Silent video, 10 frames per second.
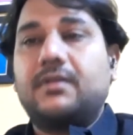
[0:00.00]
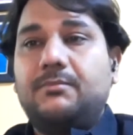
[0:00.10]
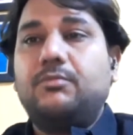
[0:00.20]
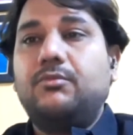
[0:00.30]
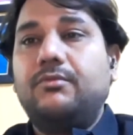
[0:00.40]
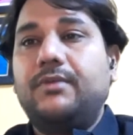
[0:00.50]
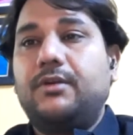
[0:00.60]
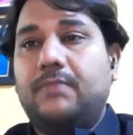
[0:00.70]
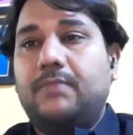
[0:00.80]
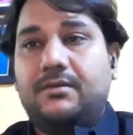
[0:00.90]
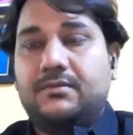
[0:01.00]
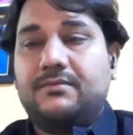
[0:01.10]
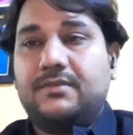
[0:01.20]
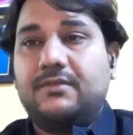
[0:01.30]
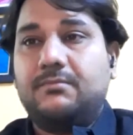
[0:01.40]
them to move into
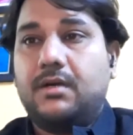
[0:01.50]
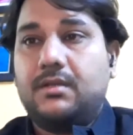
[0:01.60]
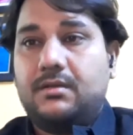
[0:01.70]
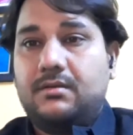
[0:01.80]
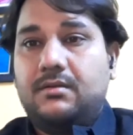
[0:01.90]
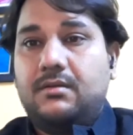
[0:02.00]
microservices model.